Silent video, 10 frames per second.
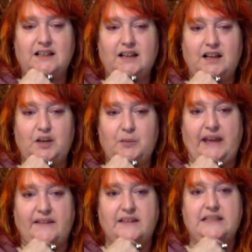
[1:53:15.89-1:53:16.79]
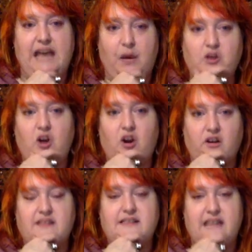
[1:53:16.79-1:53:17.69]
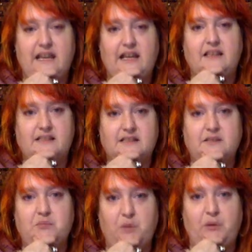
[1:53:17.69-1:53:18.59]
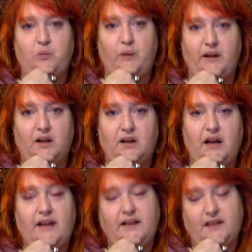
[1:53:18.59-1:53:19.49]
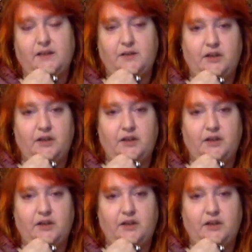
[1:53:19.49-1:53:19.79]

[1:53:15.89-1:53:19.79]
And the Tower card is saying this is a moment where I can hit,